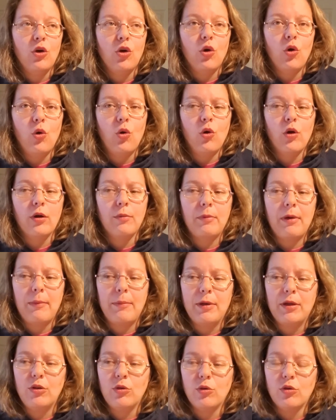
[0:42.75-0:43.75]
or
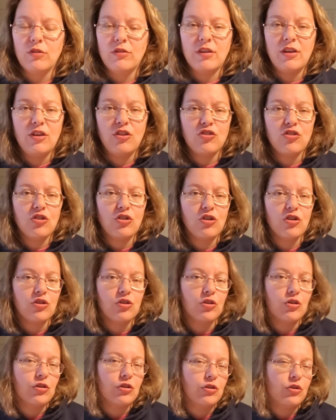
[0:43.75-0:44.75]
maybe an old t-shirt
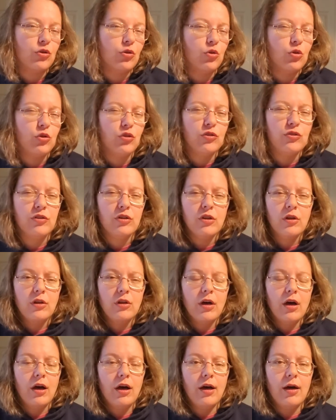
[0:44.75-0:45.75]
or an old
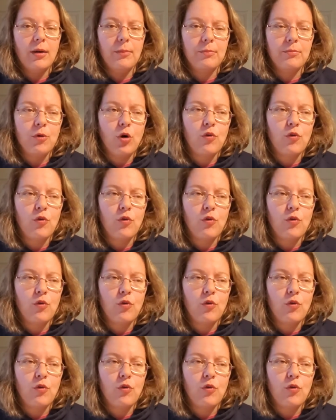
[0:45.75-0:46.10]
um,